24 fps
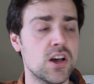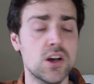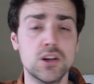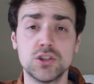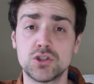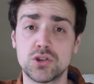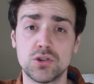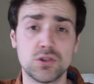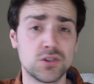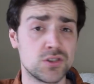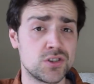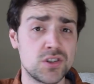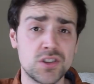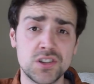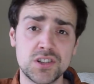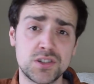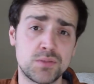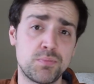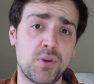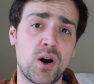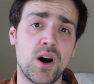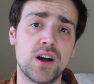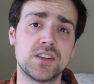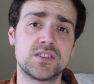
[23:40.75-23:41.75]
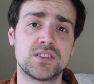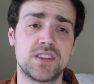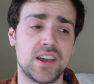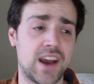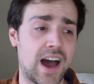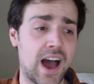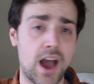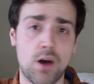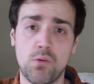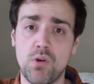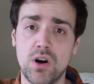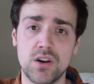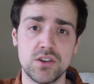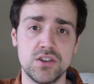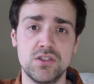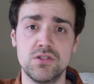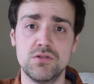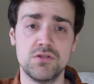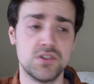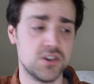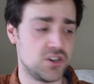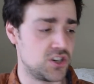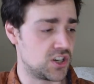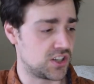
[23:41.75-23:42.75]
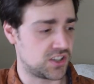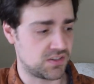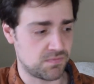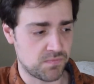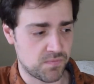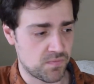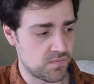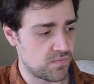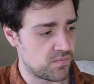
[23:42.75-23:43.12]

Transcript: So those are the spots that I want you to just